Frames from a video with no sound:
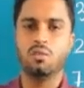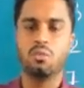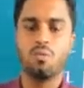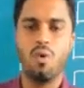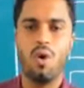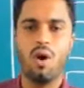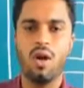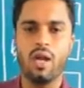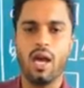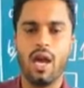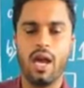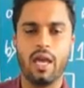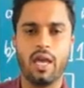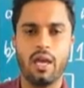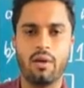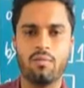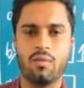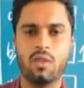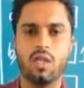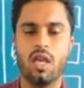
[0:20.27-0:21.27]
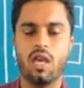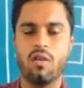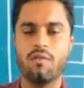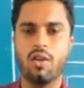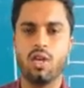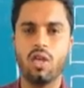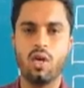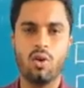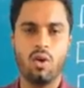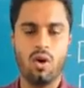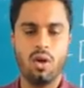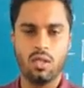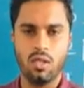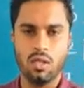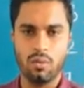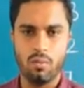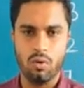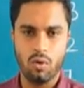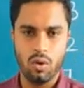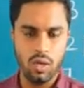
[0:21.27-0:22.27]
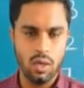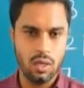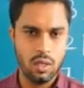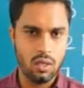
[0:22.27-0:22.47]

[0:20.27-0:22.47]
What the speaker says: what I am giving you on the board.